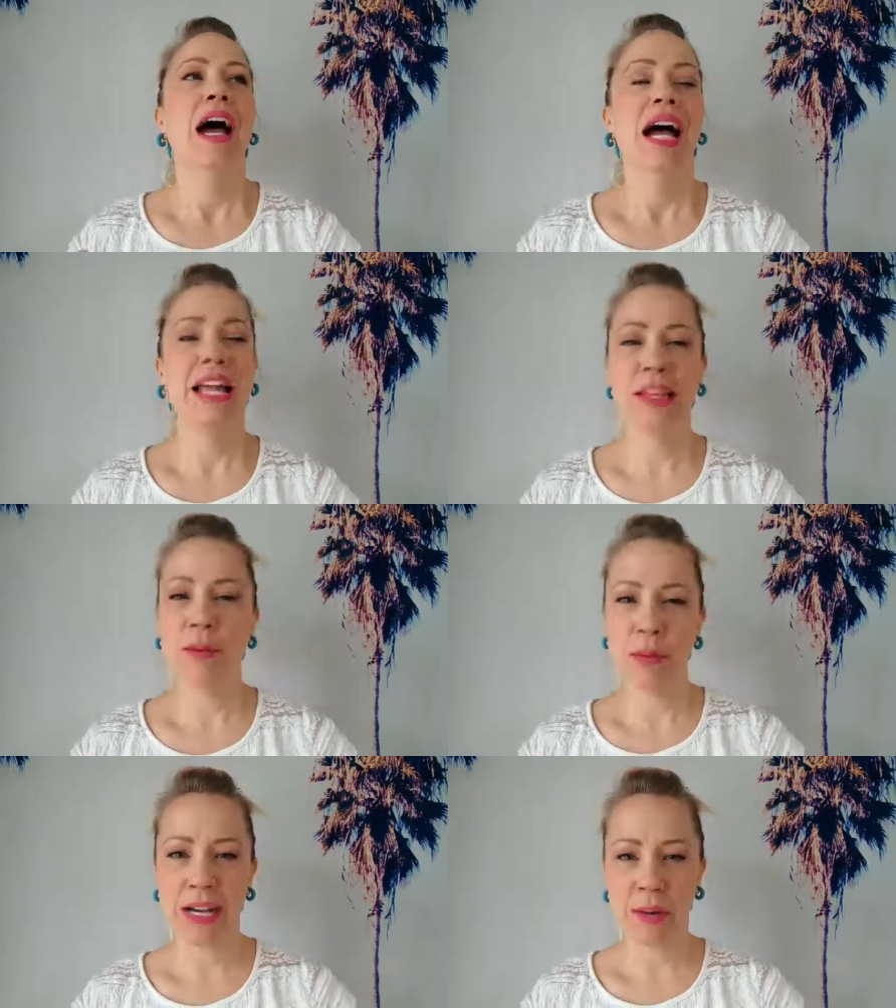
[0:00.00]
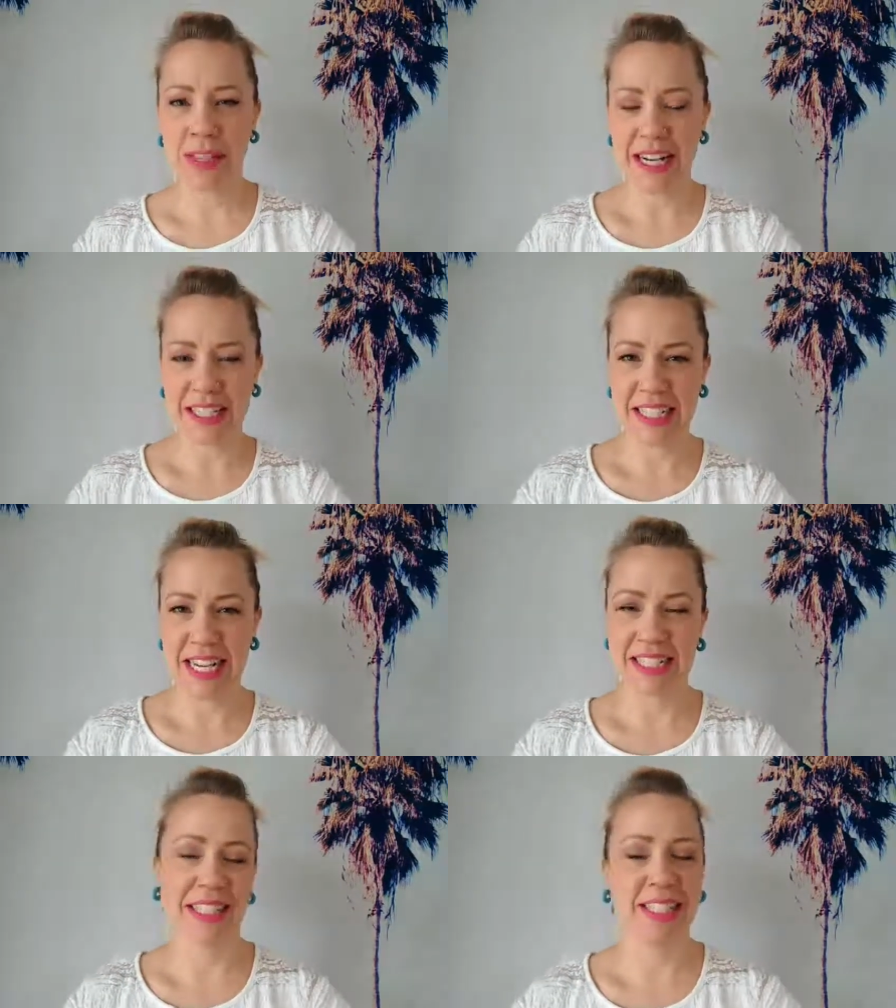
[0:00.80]
and then we wake up the next day
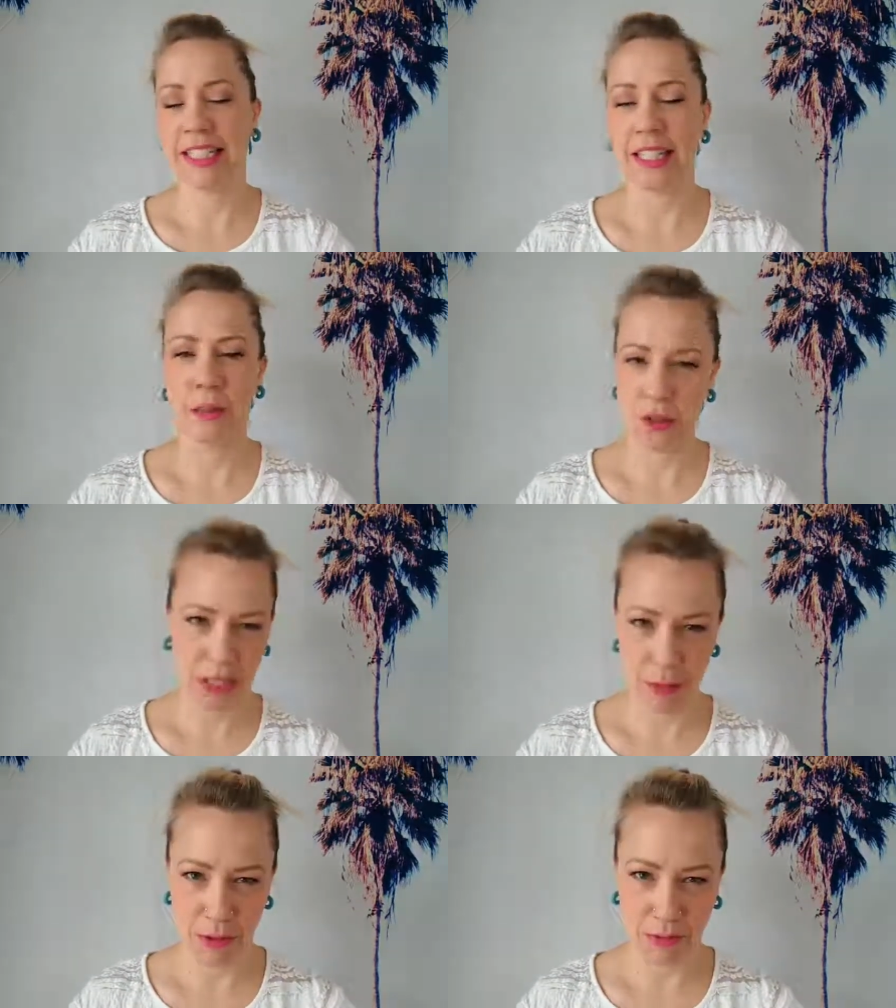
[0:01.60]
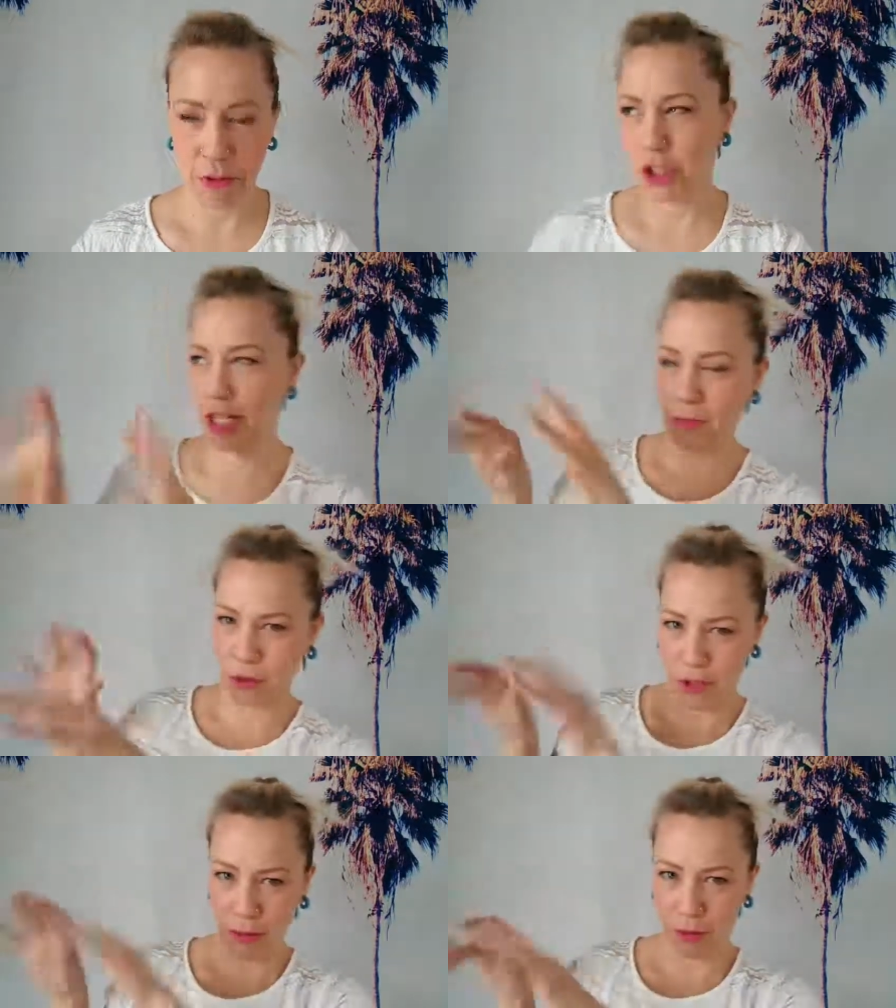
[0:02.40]
and it's like the same old, same old, same old,
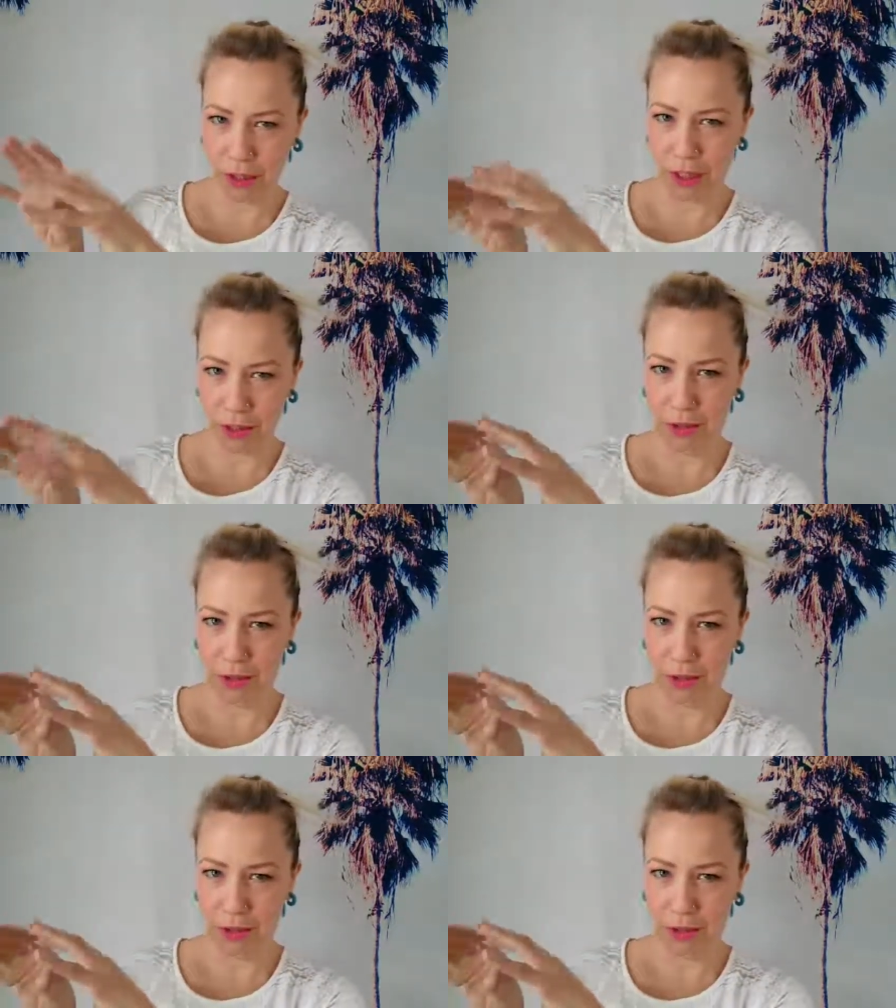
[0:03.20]
same old down over